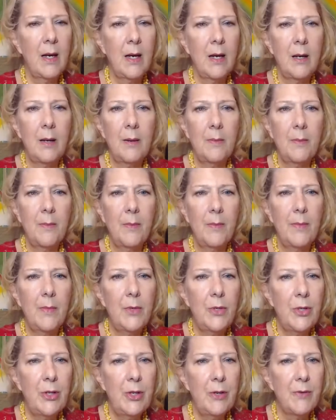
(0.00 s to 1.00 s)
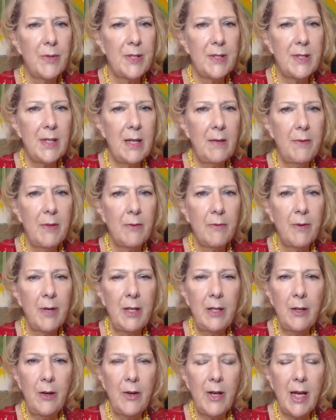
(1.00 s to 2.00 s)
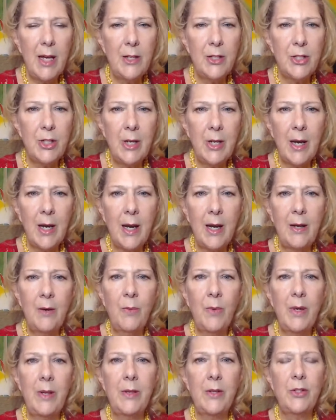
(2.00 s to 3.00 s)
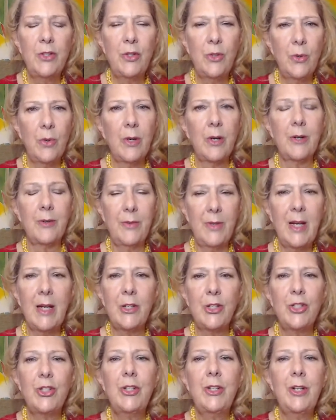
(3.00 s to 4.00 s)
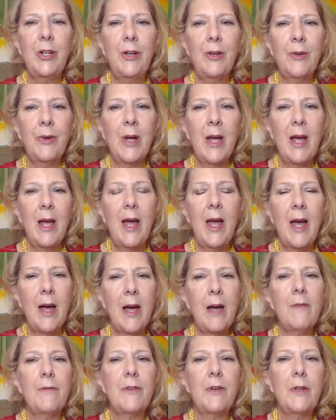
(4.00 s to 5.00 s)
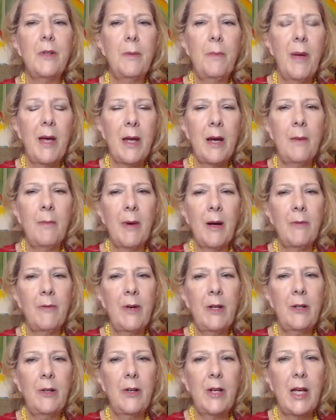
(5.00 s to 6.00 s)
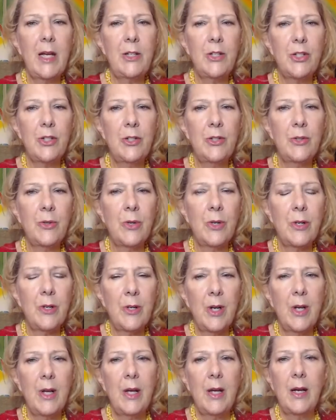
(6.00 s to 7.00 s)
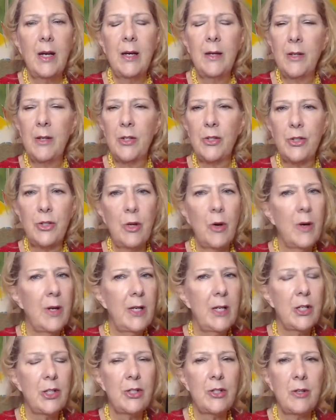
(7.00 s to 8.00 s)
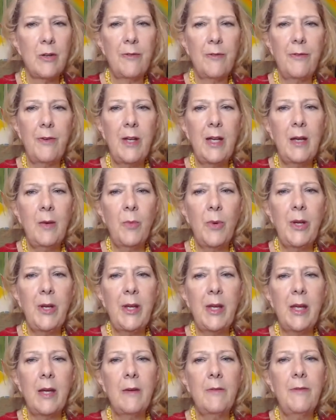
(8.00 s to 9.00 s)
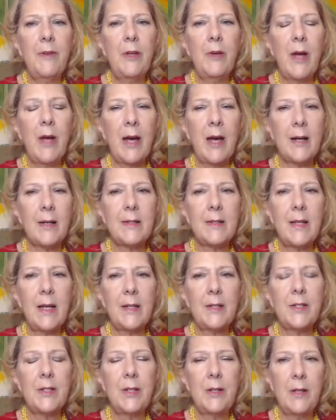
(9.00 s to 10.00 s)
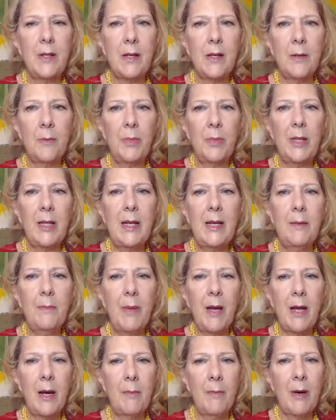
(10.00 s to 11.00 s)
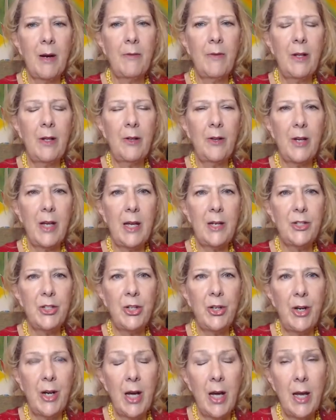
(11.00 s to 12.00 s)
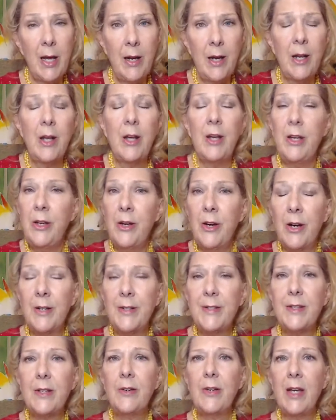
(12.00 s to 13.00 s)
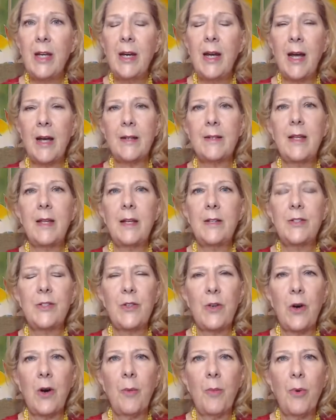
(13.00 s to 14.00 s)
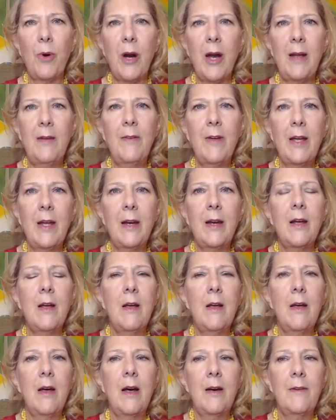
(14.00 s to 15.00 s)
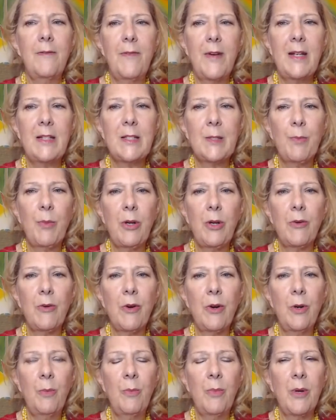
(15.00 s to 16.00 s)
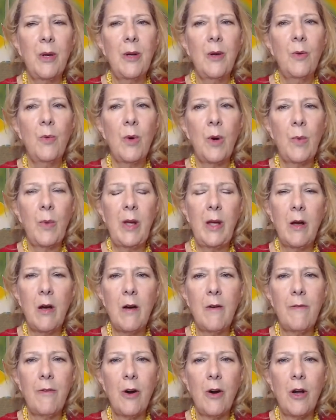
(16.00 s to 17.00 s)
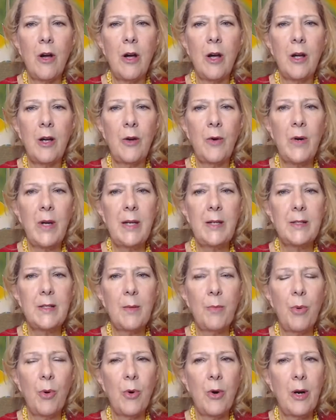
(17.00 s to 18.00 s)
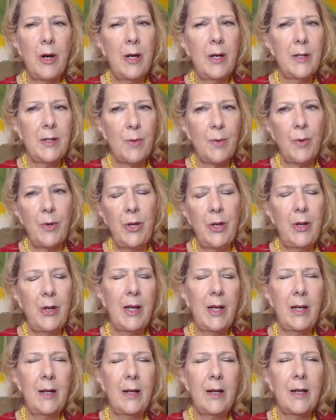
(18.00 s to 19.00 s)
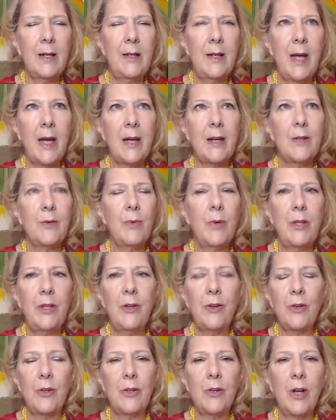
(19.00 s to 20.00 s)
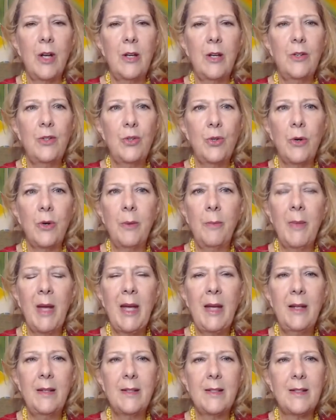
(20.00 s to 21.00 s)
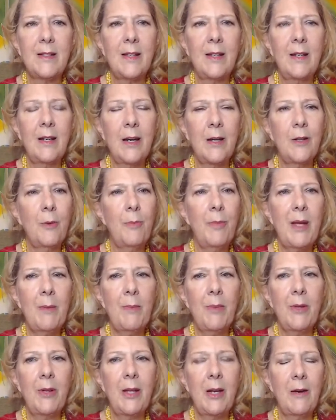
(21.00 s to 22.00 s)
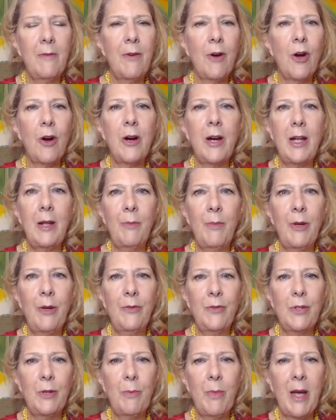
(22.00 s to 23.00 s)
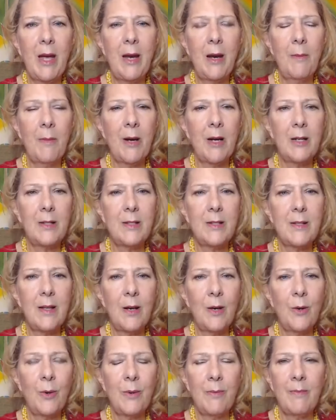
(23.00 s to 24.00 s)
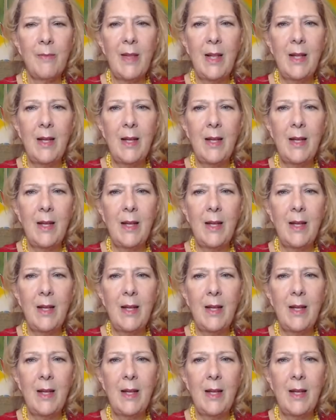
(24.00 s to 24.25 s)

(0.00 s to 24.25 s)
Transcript: Do you receive the relocation guide with the tour? Yes, you do. After the Panama relocation tour, there's no additional fee. We give you access to the complete Panama relocation guide. You also get access to our private Facebook group where we offer ongoing support, and it's where you can connect with your tour mates and other people that have already moved to Panama. So